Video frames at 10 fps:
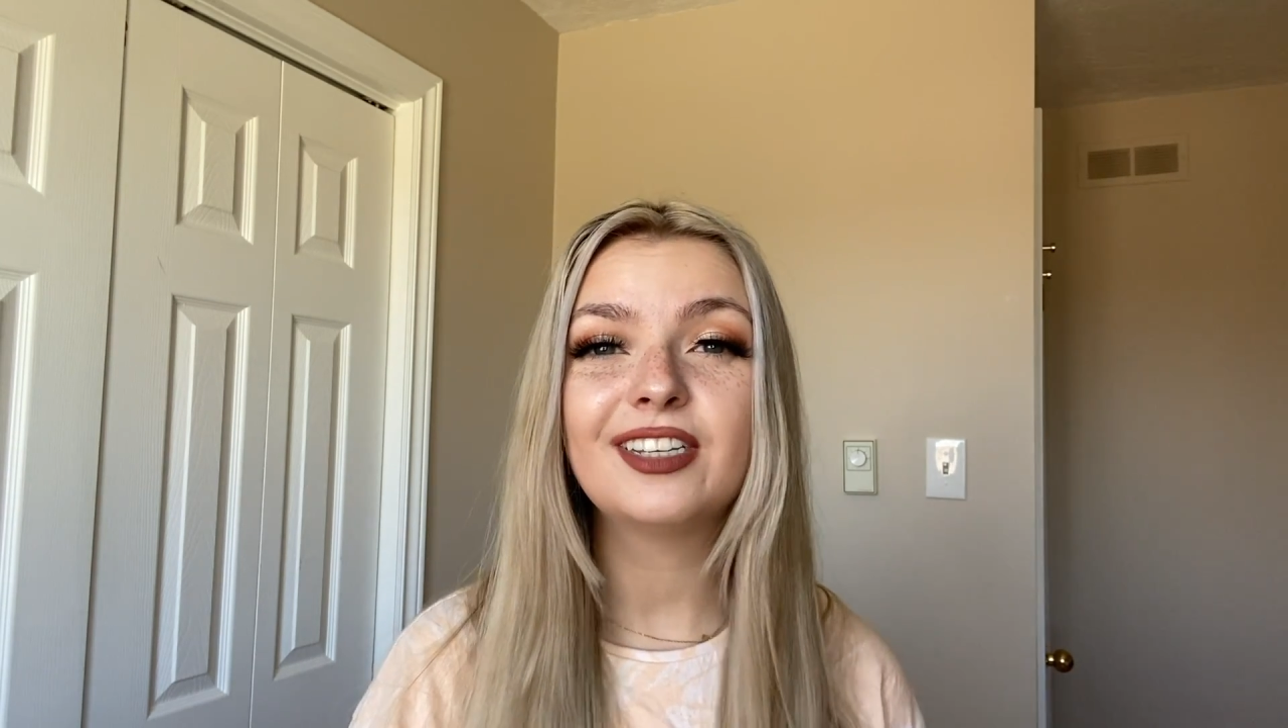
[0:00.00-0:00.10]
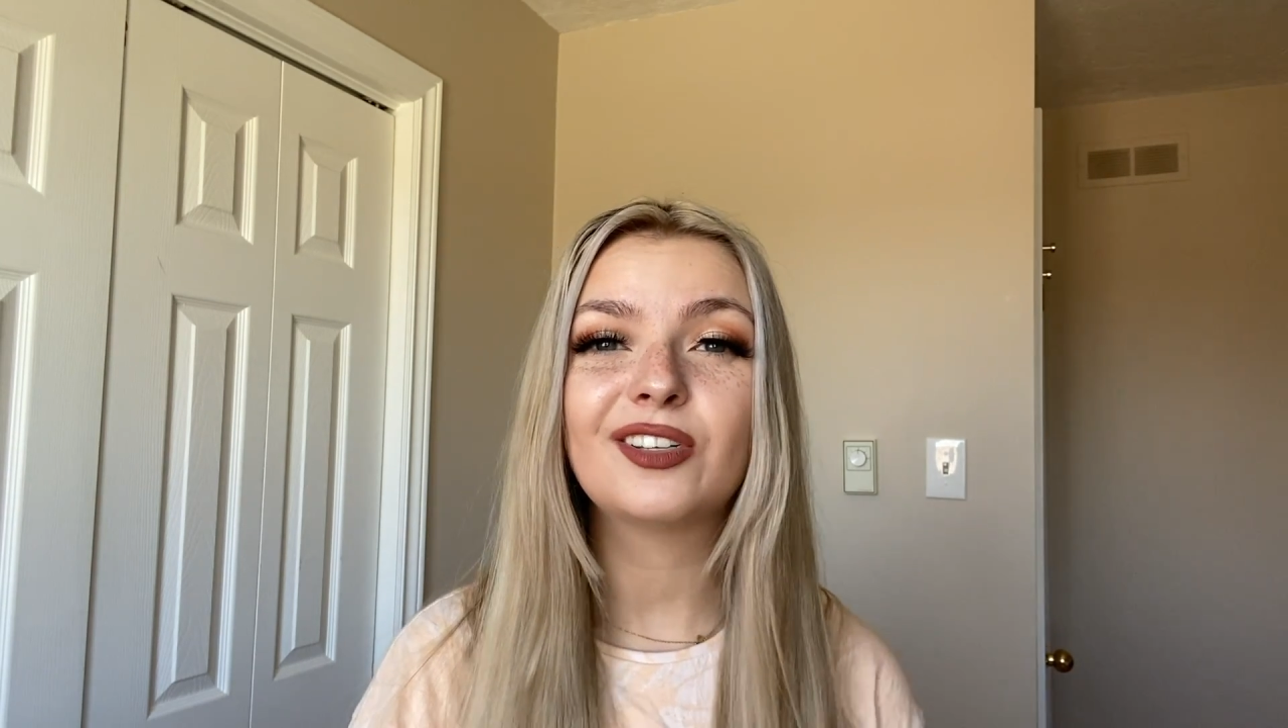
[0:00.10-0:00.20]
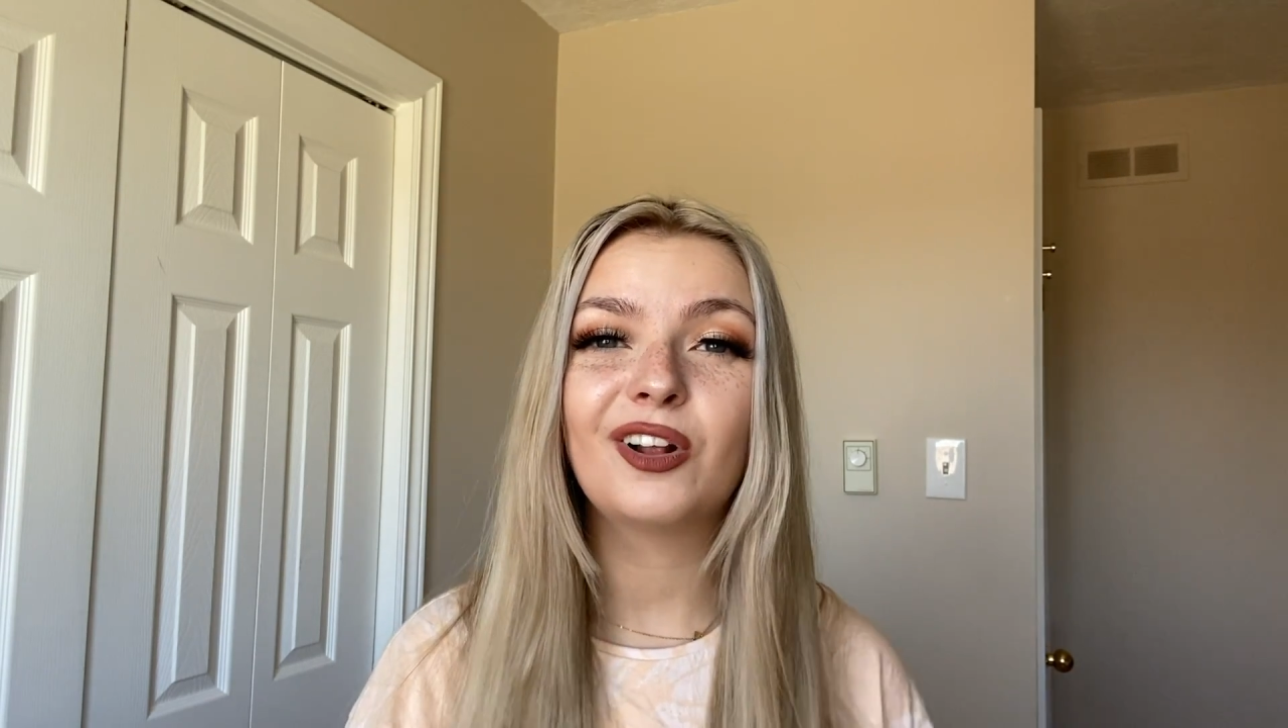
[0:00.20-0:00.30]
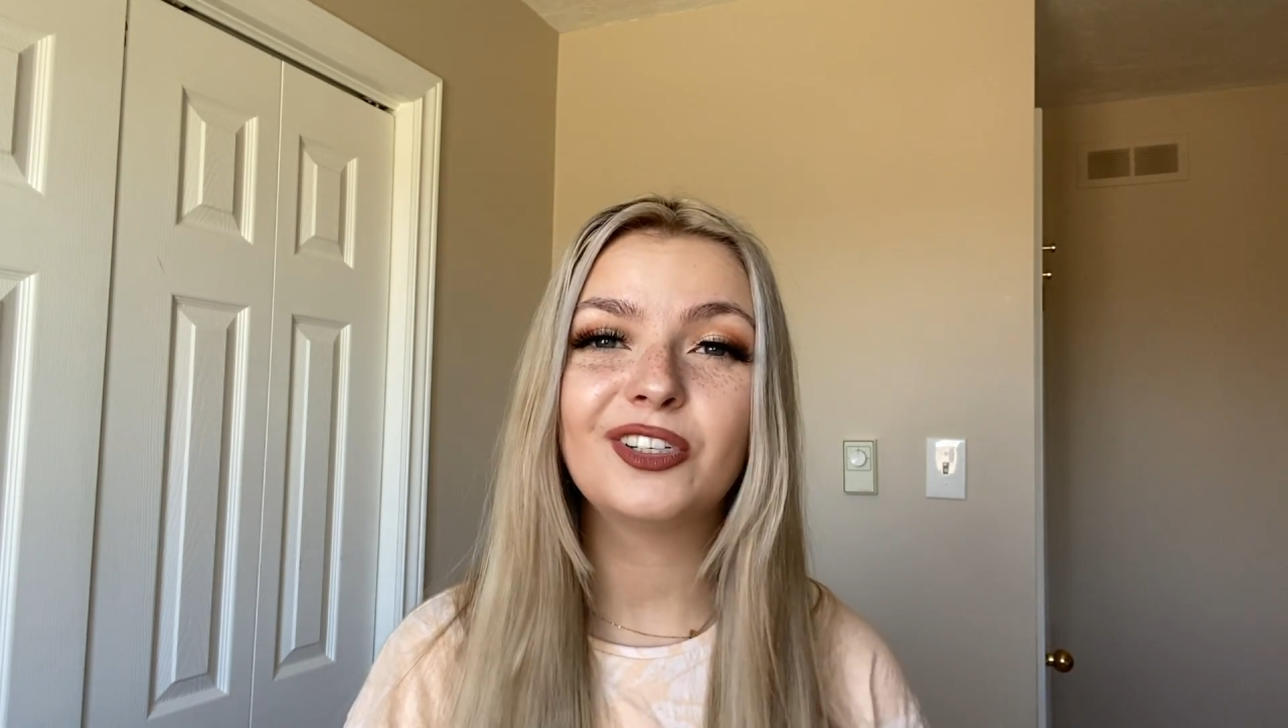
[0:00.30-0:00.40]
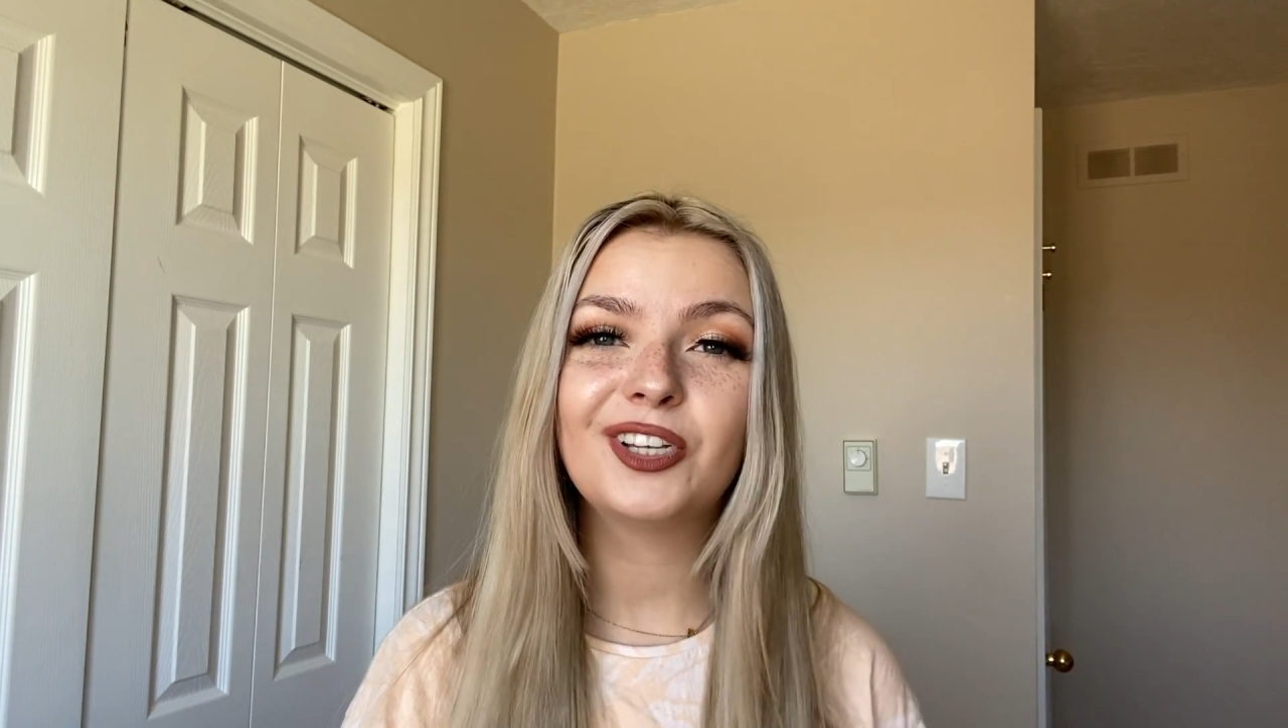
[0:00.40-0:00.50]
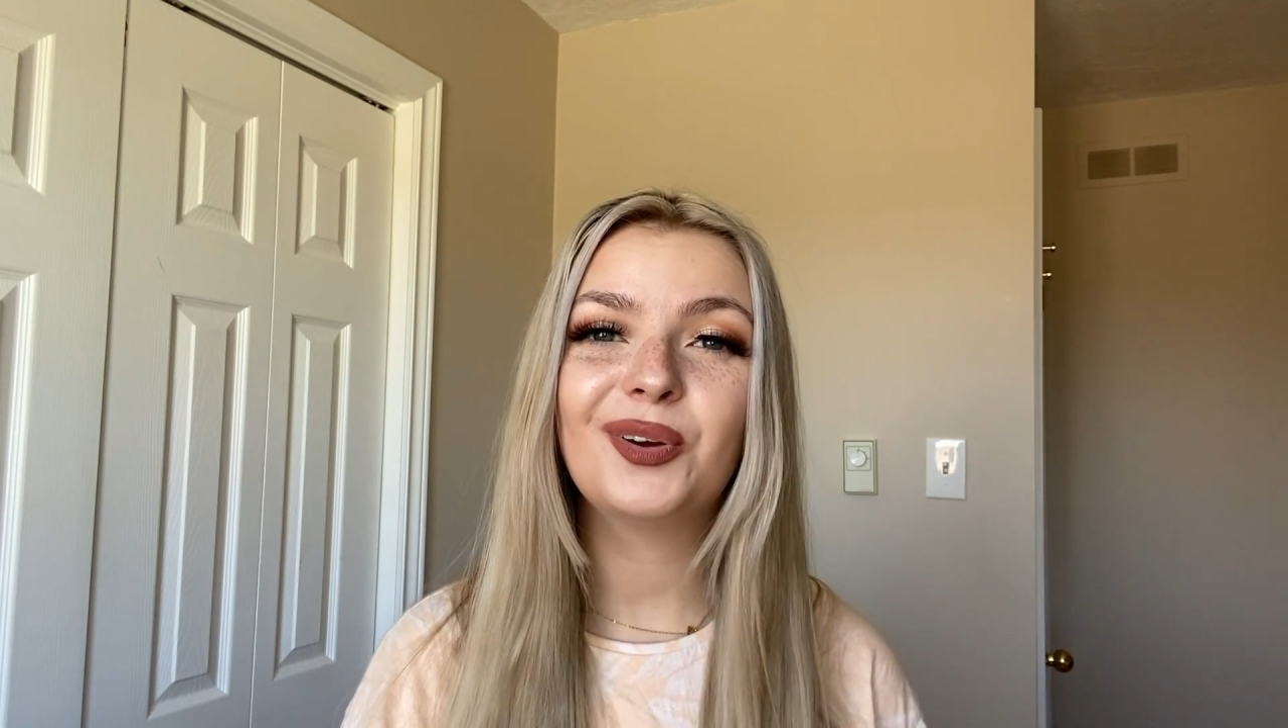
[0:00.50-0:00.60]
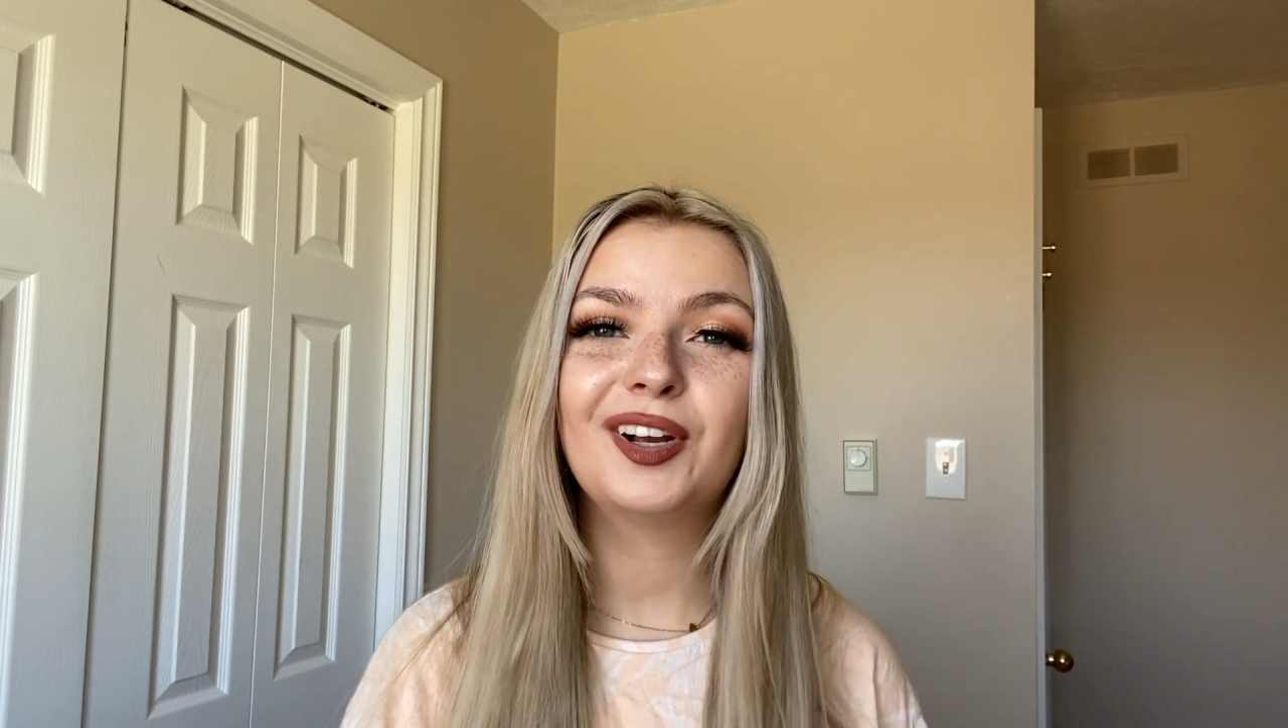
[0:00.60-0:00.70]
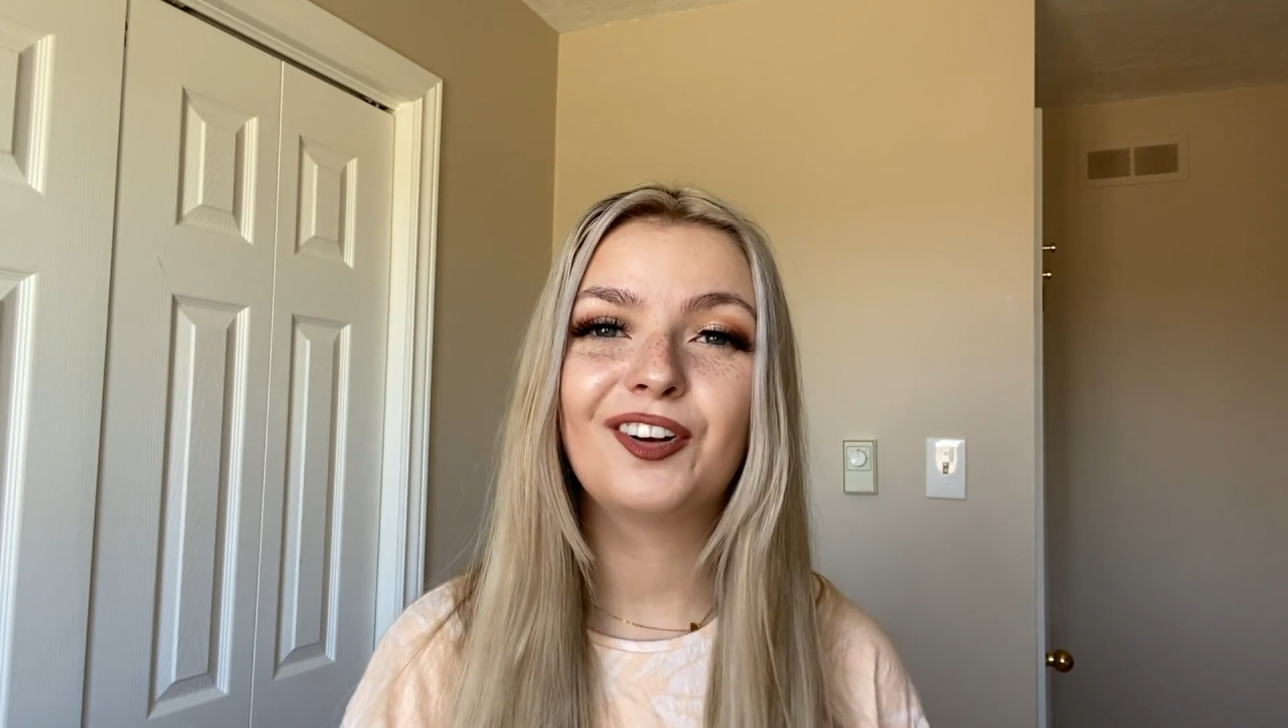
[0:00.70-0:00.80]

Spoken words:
is also a